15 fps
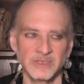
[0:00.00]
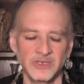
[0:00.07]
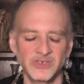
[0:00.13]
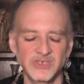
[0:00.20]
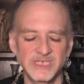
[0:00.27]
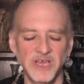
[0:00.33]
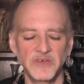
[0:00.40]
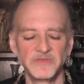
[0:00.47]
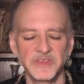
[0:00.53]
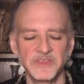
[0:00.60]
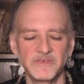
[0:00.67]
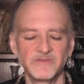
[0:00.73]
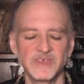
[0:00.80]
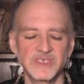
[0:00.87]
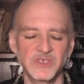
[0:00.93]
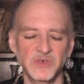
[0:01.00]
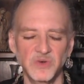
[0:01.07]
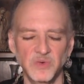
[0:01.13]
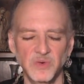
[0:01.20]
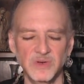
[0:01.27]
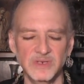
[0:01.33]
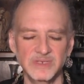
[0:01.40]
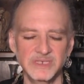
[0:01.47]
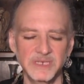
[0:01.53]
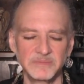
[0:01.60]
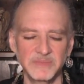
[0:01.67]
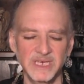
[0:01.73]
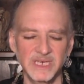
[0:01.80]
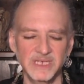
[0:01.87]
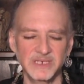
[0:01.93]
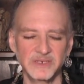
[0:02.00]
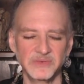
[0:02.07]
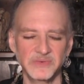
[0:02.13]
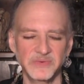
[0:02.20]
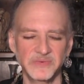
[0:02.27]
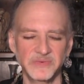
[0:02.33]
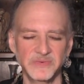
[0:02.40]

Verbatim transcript: yourself in the physical world. I mean,